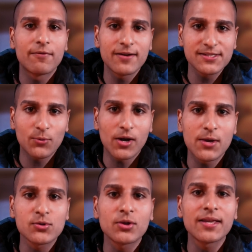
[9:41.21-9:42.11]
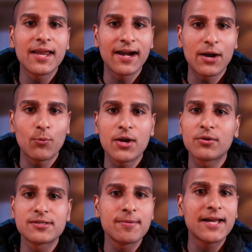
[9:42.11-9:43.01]
First of all, he was on the internet where he
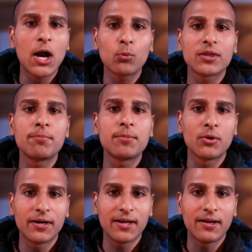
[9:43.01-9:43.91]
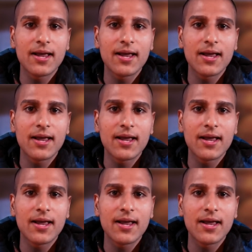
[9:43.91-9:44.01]
could speak out with impunity.